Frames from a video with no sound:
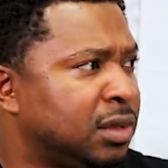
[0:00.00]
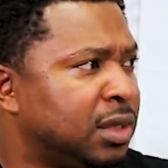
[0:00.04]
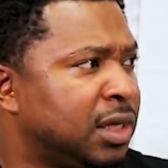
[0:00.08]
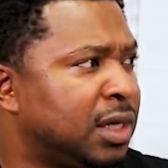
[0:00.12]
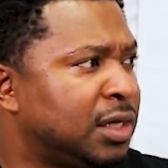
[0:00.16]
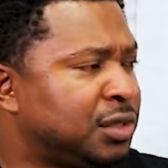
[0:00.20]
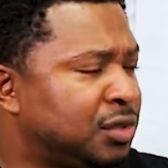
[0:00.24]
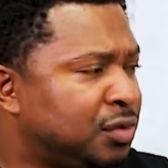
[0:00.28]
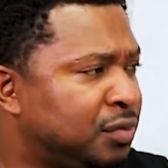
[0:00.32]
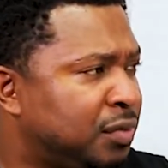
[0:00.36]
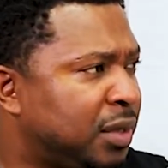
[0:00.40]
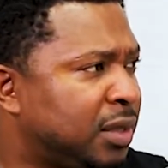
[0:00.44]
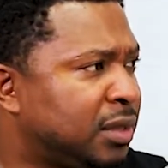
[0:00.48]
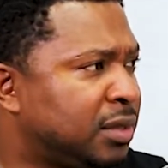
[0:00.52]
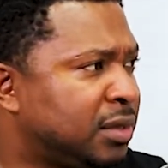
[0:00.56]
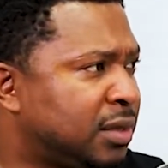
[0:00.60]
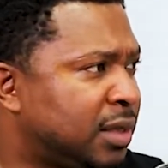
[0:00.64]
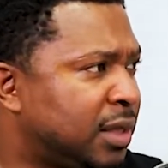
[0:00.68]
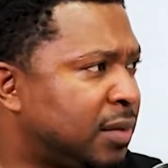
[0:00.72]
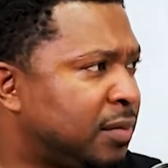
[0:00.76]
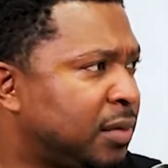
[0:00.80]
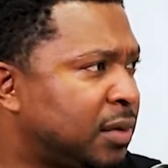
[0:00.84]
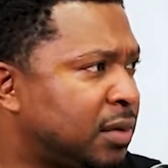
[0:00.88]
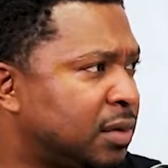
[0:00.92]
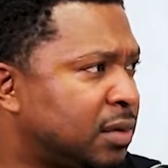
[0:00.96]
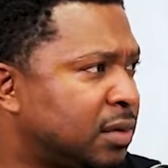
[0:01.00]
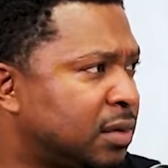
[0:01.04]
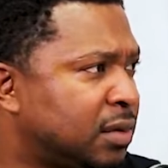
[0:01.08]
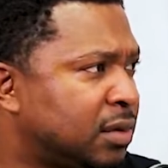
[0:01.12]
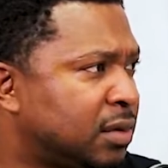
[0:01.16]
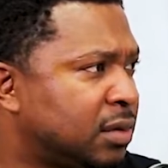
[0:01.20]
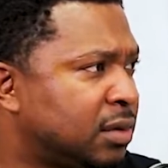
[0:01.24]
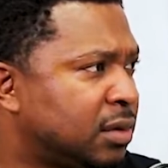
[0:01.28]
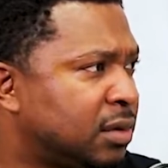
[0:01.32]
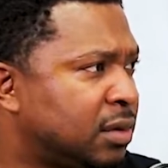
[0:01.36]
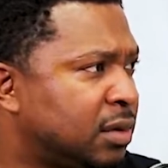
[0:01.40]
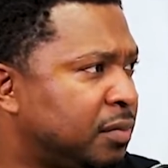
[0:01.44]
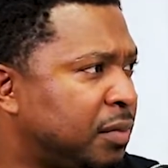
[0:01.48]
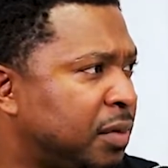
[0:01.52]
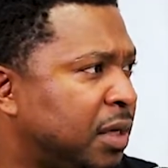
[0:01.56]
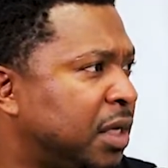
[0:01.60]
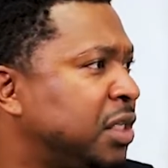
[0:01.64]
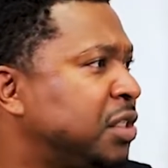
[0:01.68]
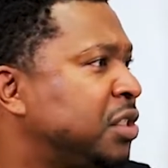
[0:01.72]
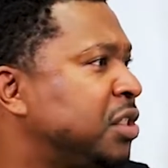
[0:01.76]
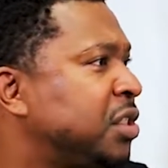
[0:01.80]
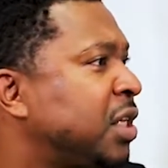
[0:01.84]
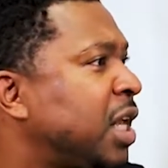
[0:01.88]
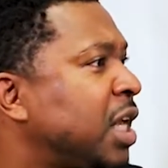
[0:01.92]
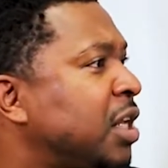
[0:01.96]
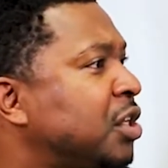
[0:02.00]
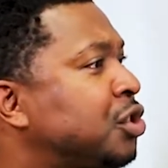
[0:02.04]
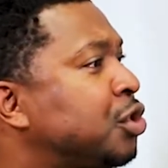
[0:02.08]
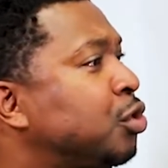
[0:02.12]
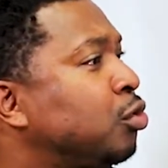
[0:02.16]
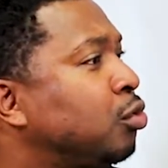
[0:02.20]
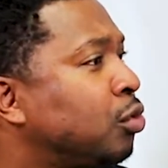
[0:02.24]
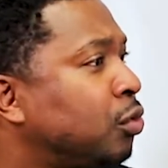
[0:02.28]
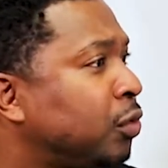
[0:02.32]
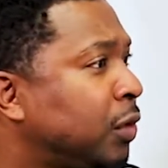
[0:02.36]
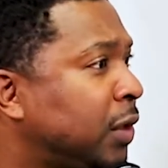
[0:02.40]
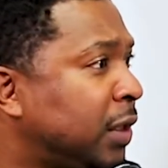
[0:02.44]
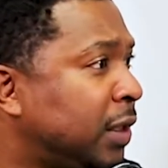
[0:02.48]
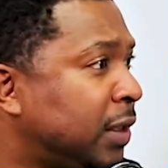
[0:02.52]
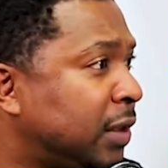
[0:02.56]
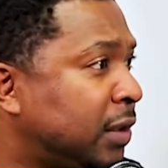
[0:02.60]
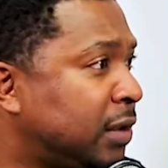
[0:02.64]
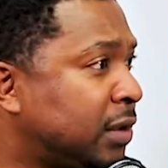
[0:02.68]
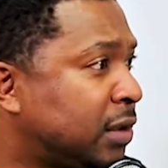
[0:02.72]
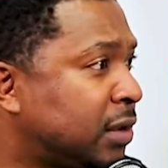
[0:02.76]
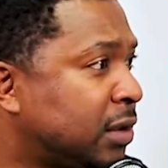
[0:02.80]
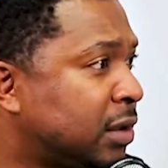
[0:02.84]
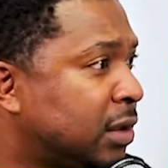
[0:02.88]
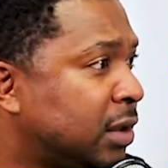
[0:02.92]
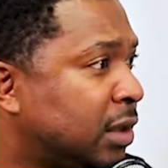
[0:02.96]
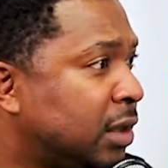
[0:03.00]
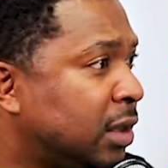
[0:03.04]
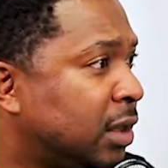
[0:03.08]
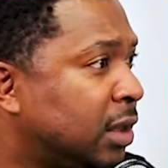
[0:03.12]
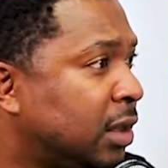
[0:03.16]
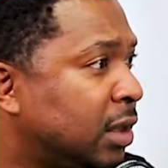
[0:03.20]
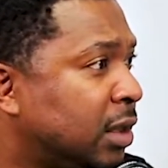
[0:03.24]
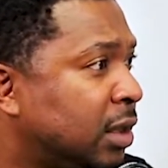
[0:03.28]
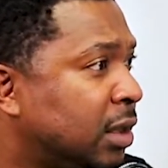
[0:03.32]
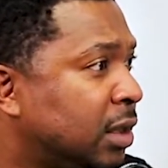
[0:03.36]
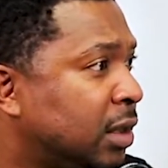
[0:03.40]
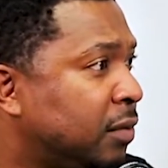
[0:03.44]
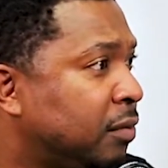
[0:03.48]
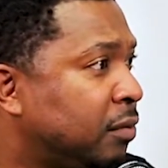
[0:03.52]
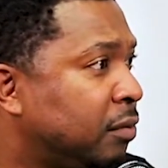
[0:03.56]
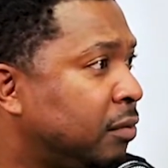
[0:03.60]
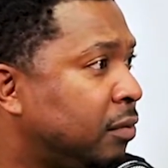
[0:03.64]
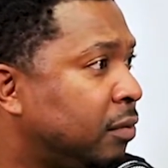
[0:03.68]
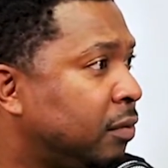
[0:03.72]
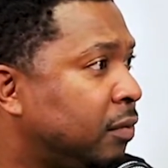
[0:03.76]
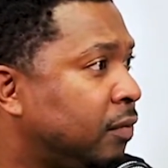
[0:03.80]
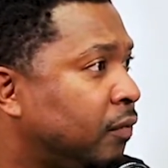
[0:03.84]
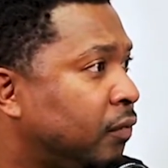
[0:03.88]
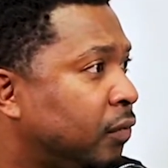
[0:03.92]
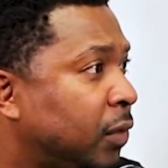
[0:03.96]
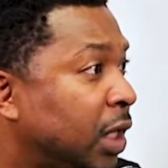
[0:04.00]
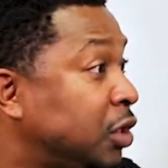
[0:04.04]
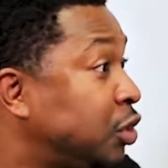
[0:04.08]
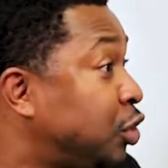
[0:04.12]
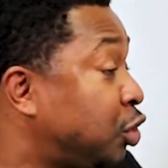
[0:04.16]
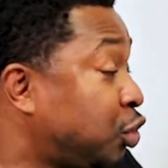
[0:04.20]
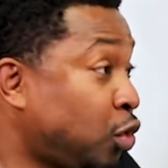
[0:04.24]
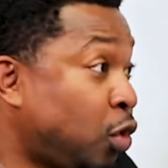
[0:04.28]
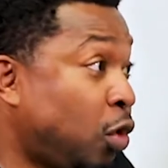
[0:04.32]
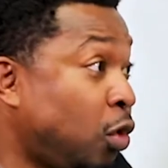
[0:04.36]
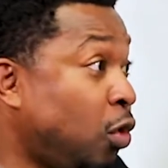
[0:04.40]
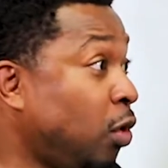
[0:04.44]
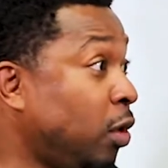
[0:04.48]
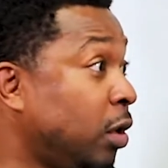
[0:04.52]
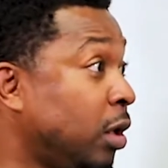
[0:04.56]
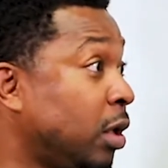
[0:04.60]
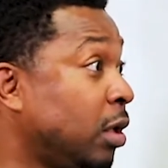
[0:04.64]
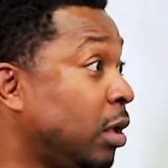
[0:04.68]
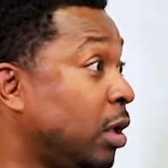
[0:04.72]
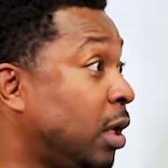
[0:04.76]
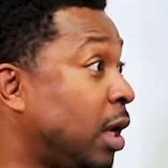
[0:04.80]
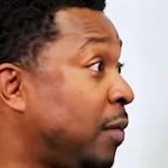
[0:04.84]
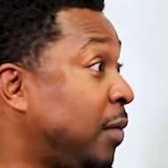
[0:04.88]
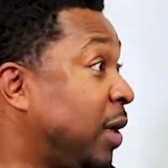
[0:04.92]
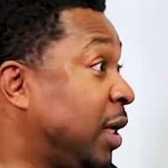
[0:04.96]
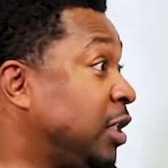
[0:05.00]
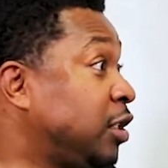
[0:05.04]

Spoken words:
Unless you're Ben Simmons. But he just can't shoot threes. He's a scorer. Yep. I mean,